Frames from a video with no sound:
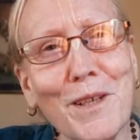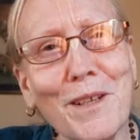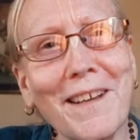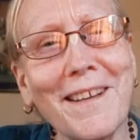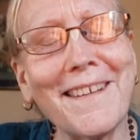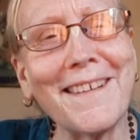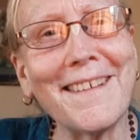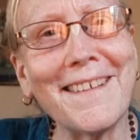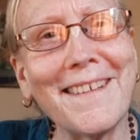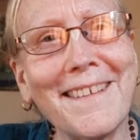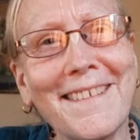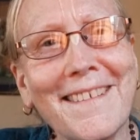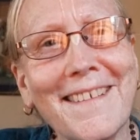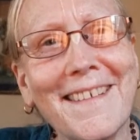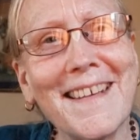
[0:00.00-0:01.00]
he
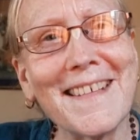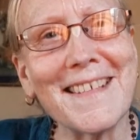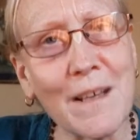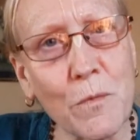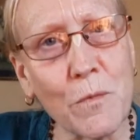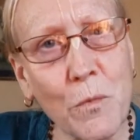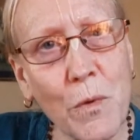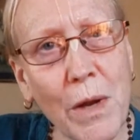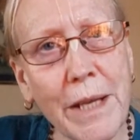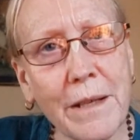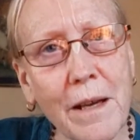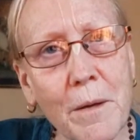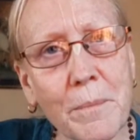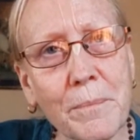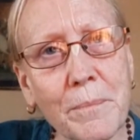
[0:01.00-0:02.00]
said, "Wake
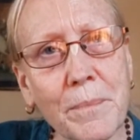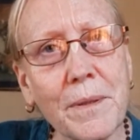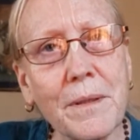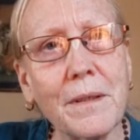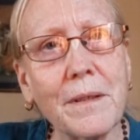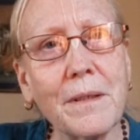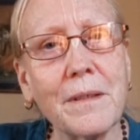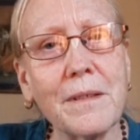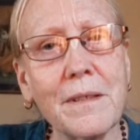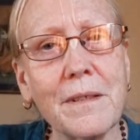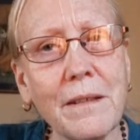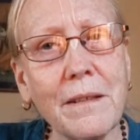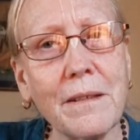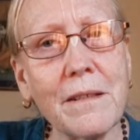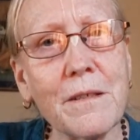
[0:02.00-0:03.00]
up,
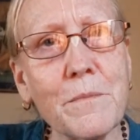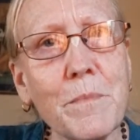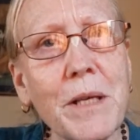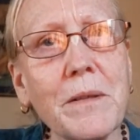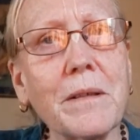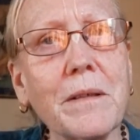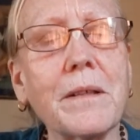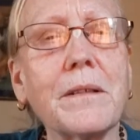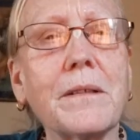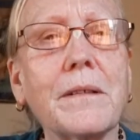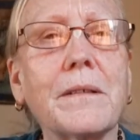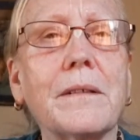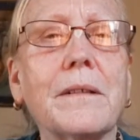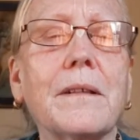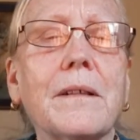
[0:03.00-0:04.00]
take this milk."
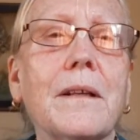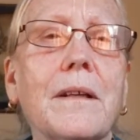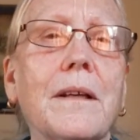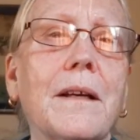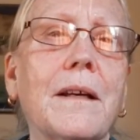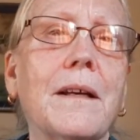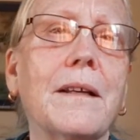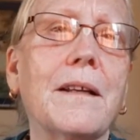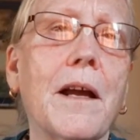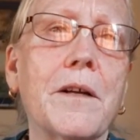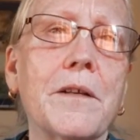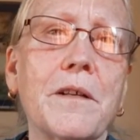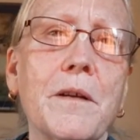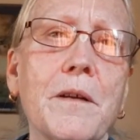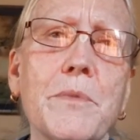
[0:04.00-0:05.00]
And
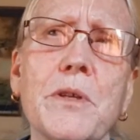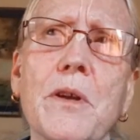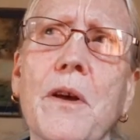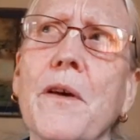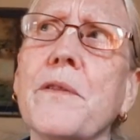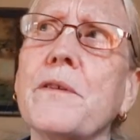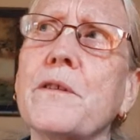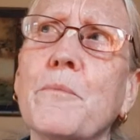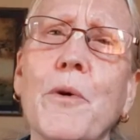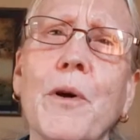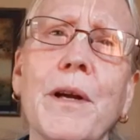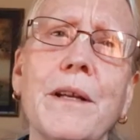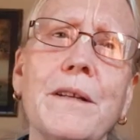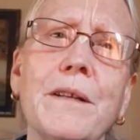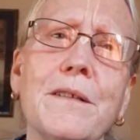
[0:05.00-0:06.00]
Narottama saw this
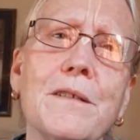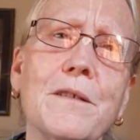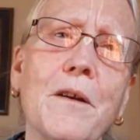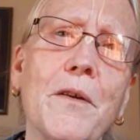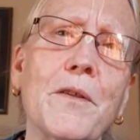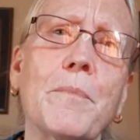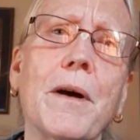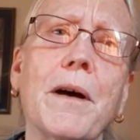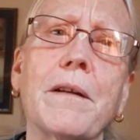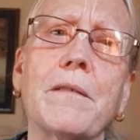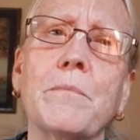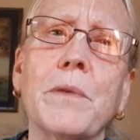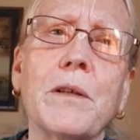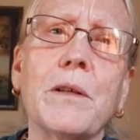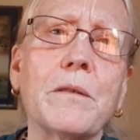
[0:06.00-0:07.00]
boy and he saw the pot
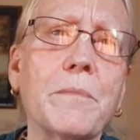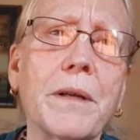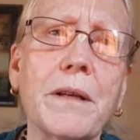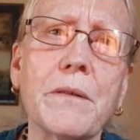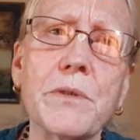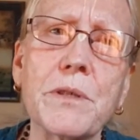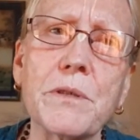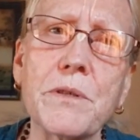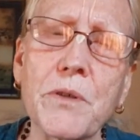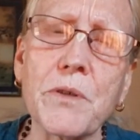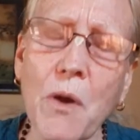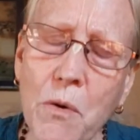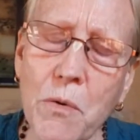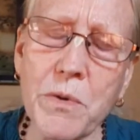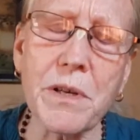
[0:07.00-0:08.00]
of milk, but he was
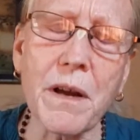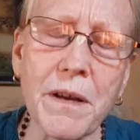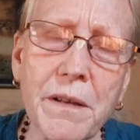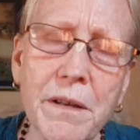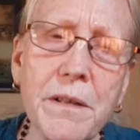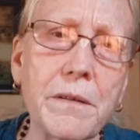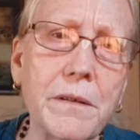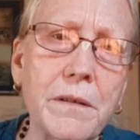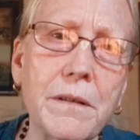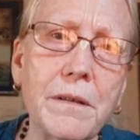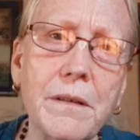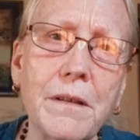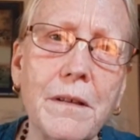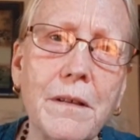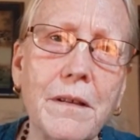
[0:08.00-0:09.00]
so tired
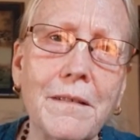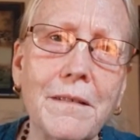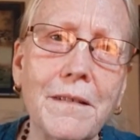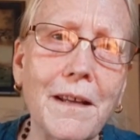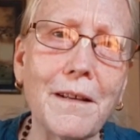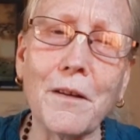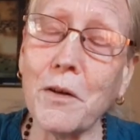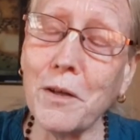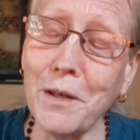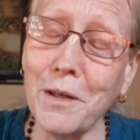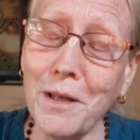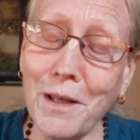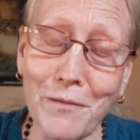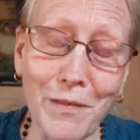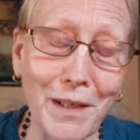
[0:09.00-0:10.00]
that he
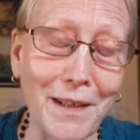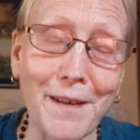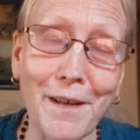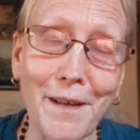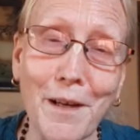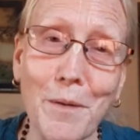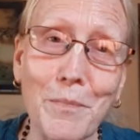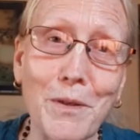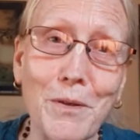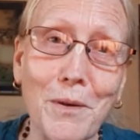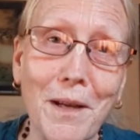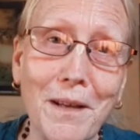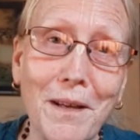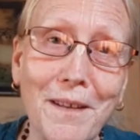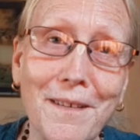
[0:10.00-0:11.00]
couldn't even get up and
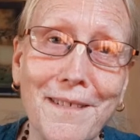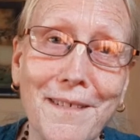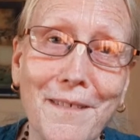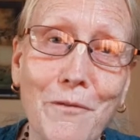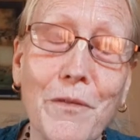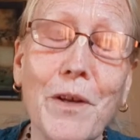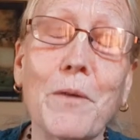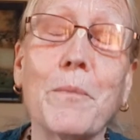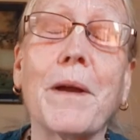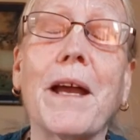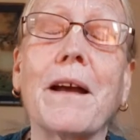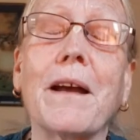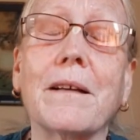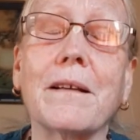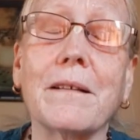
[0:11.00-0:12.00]
drink it. And he fell
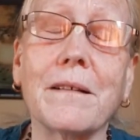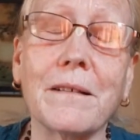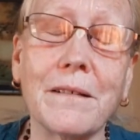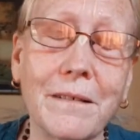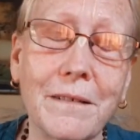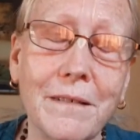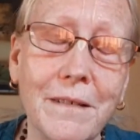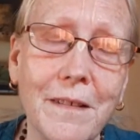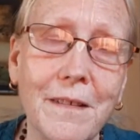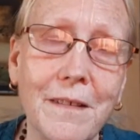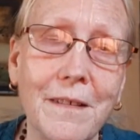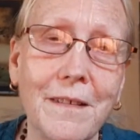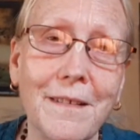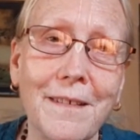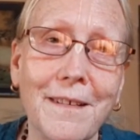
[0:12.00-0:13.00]
back
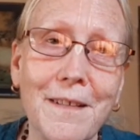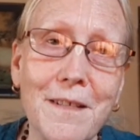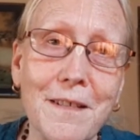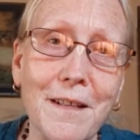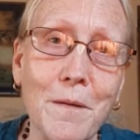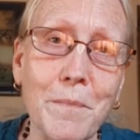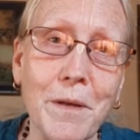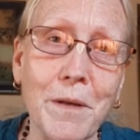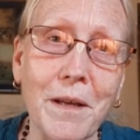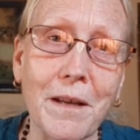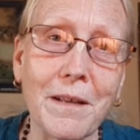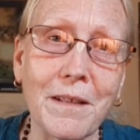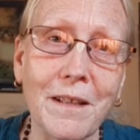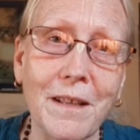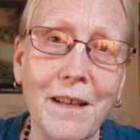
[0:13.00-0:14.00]
asleep
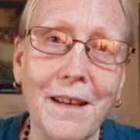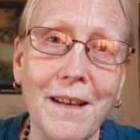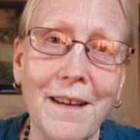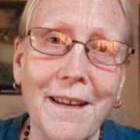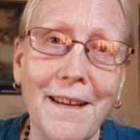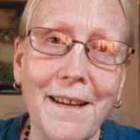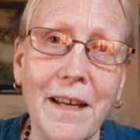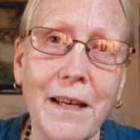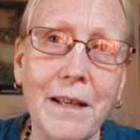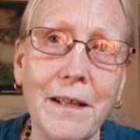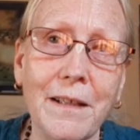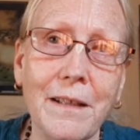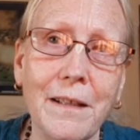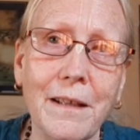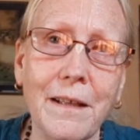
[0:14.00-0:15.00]
again.
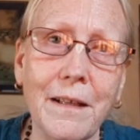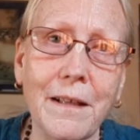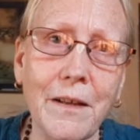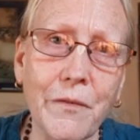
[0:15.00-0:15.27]
And in a